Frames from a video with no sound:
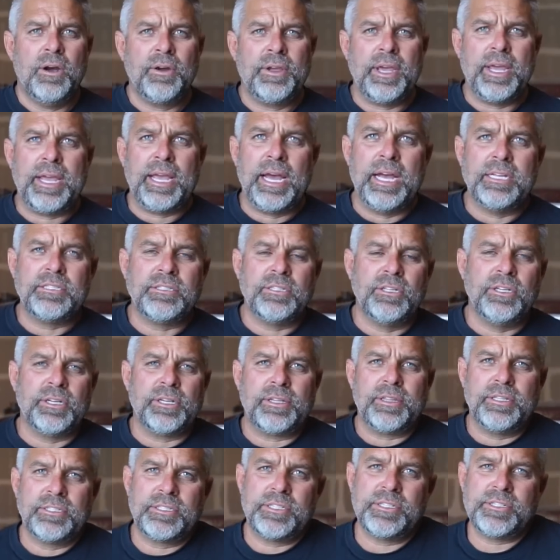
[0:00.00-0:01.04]
Okay guys,
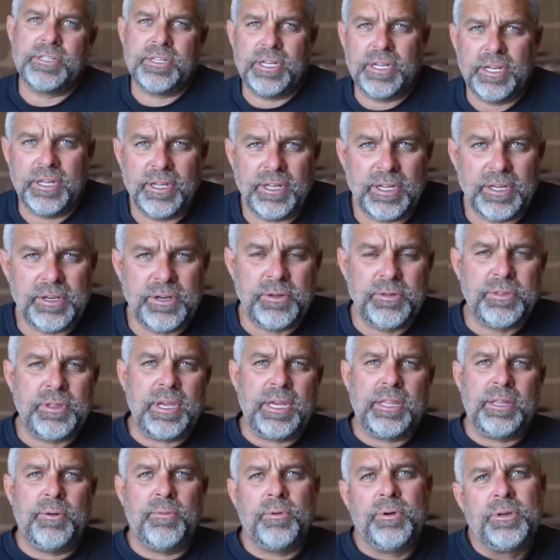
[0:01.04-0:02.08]
look, this is a new
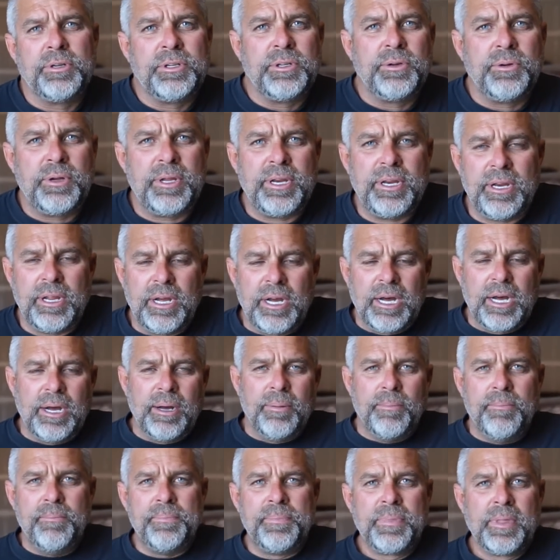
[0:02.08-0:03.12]
thing that we're doing.
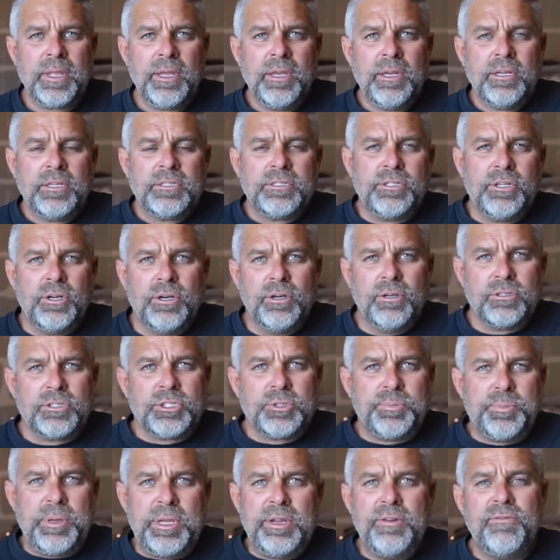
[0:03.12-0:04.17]
So
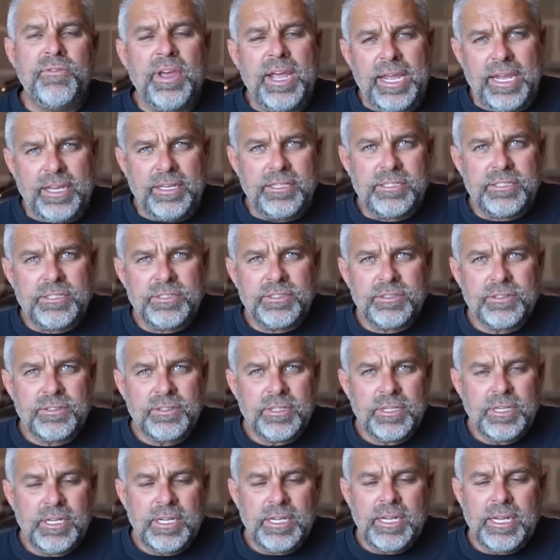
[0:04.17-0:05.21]
Speed Vegas
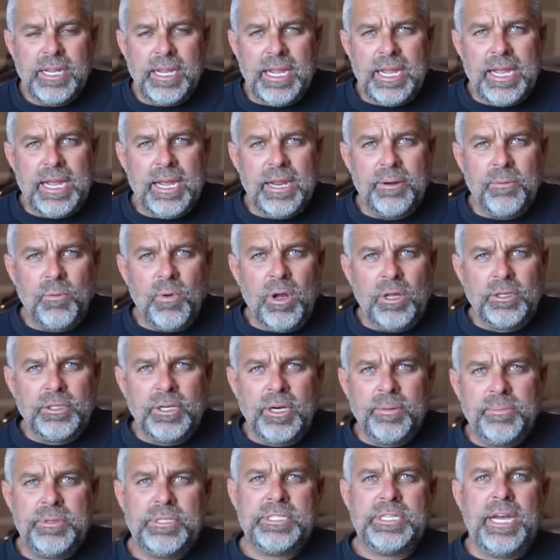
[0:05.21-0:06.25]
and
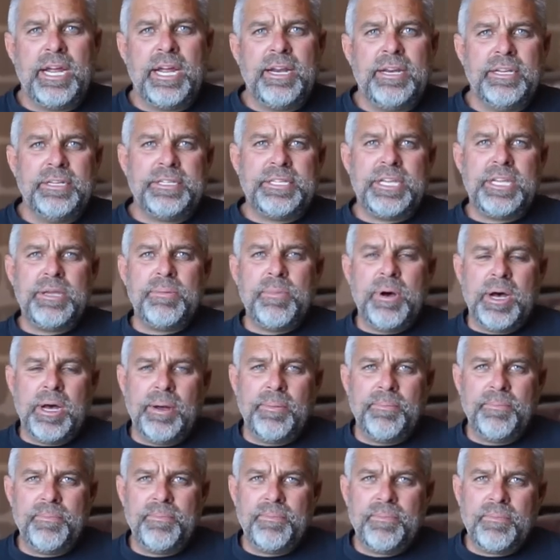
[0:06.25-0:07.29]
WelderUp decided to team
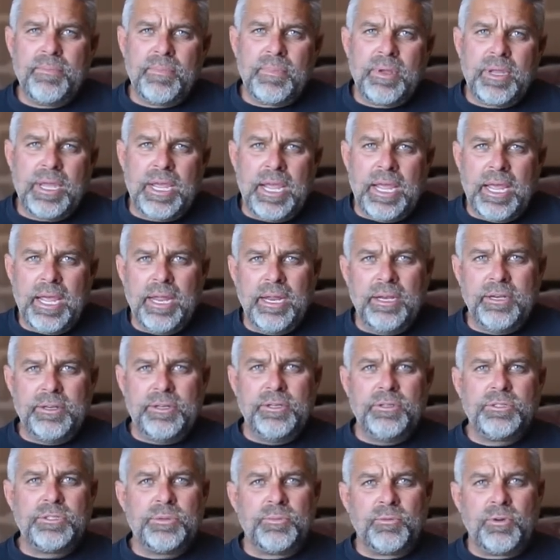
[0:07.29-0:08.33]
up and
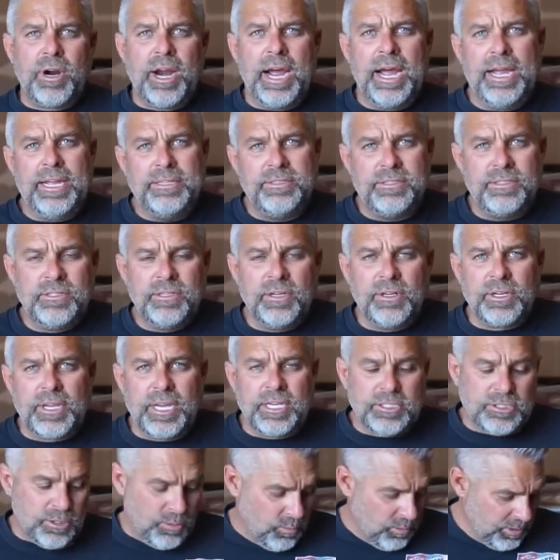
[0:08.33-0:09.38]
do some rides.
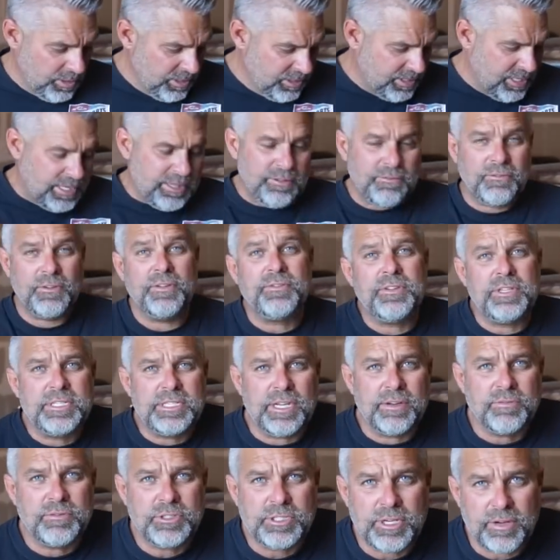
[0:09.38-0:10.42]
Okay, so we're gonna take the
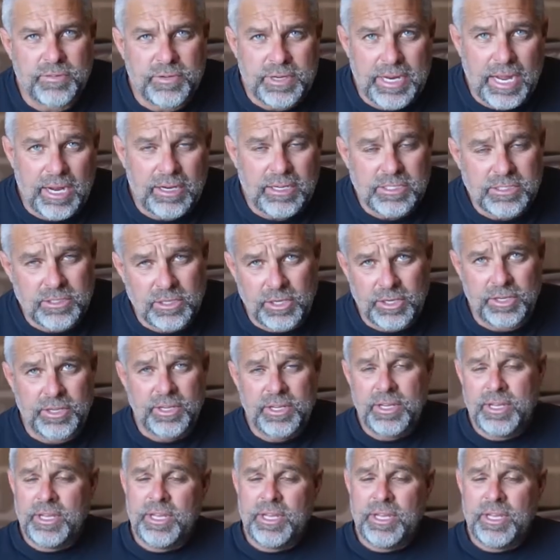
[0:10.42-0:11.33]
57 Chevy down because look,